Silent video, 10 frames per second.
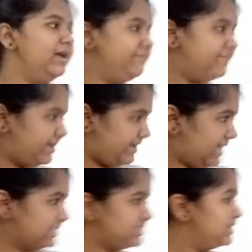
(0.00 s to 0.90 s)

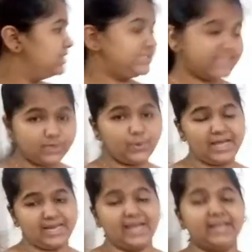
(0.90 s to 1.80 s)
Whereas
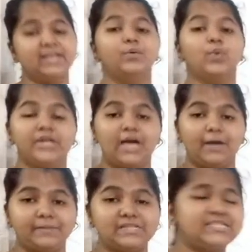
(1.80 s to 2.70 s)
stenohaline, what happens?